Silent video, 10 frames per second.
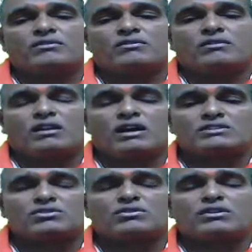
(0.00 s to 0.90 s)
Last
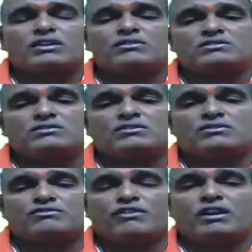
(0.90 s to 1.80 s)
row denotes
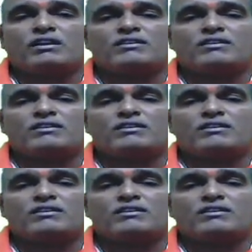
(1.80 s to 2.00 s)
12.